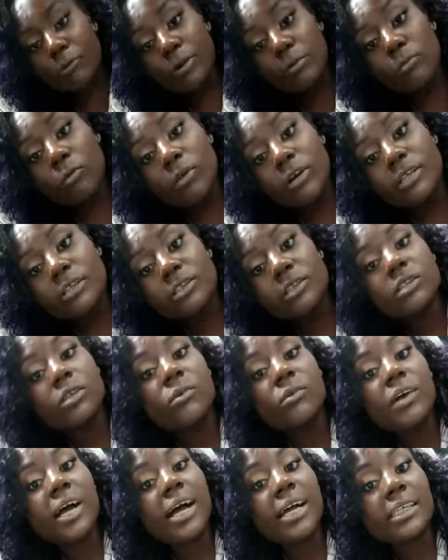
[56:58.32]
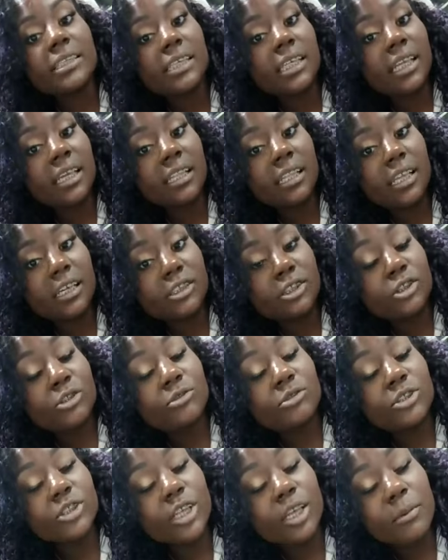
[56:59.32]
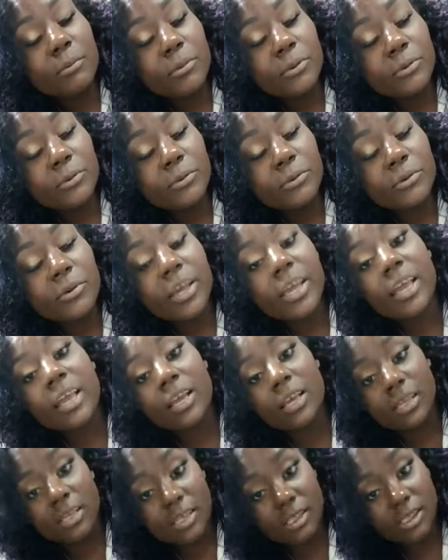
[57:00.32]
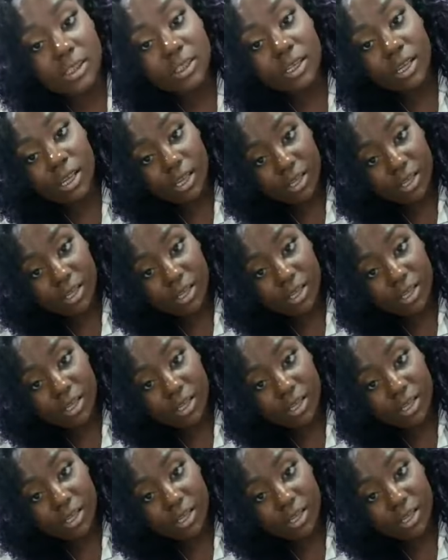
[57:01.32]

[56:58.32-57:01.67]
re-moisturize it unless you shampoo and condition mm,